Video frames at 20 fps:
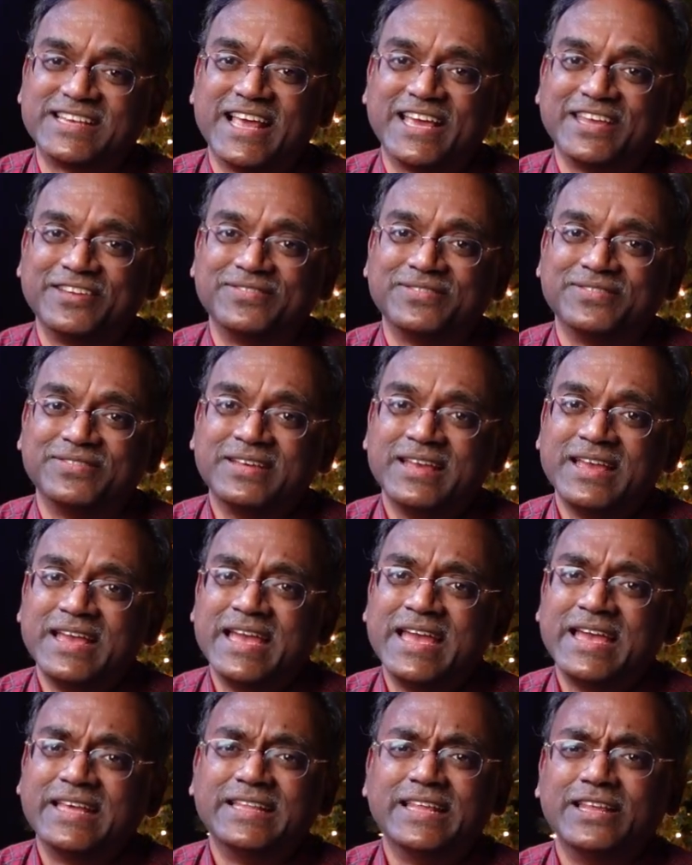life.
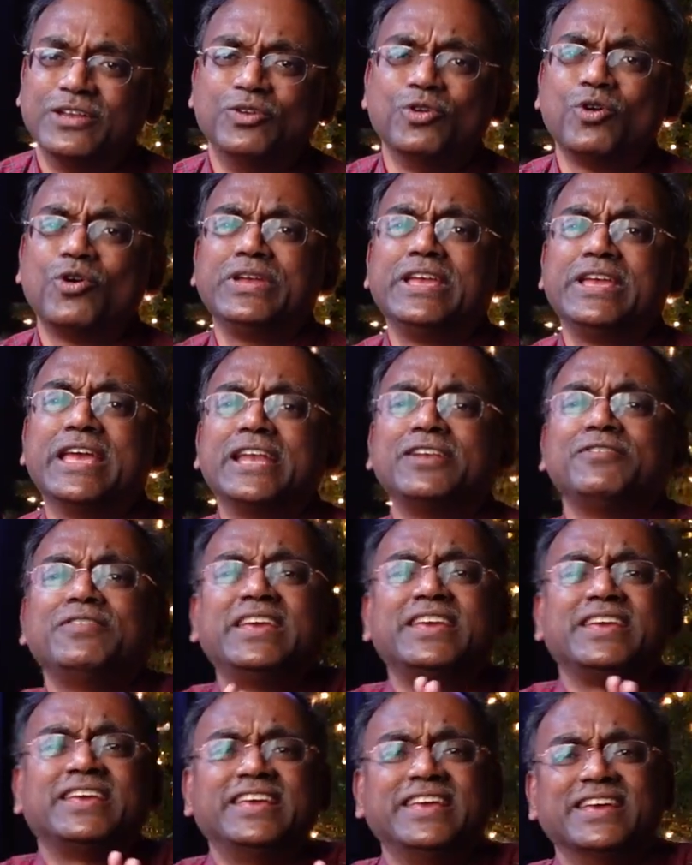No
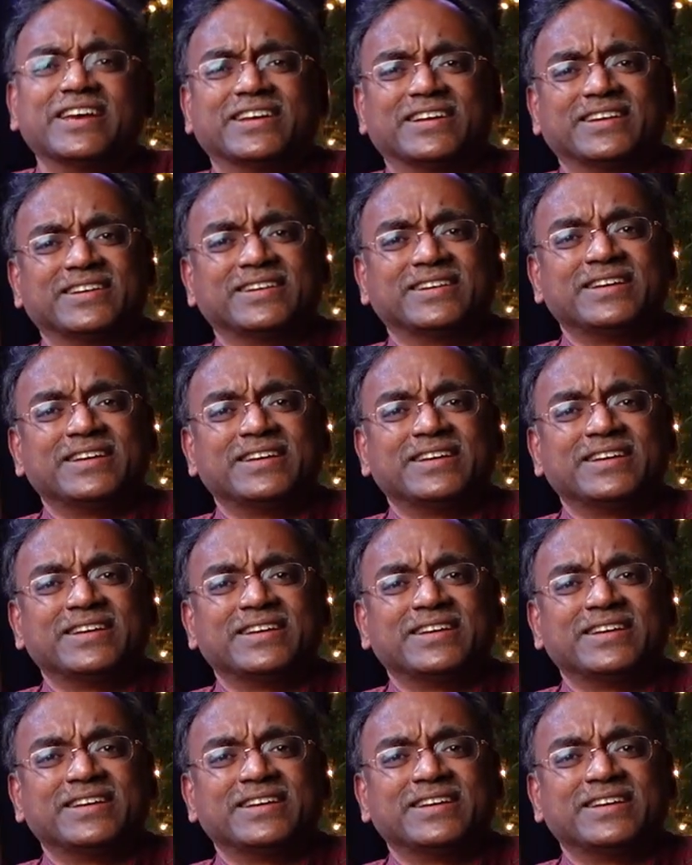envy here.